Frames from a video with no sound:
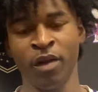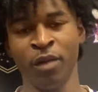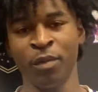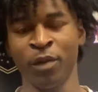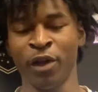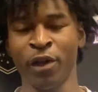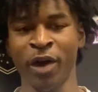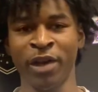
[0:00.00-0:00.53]

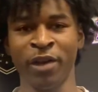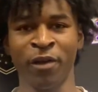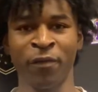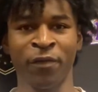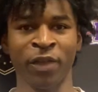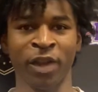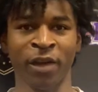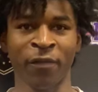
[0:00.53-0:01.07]
No, I don't
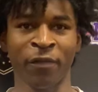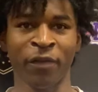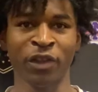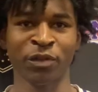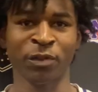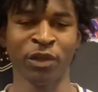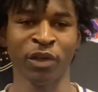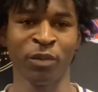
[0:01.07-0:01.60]
feel like a
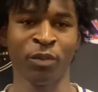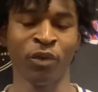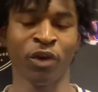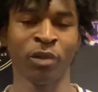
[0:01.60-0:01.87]
freshman anymore.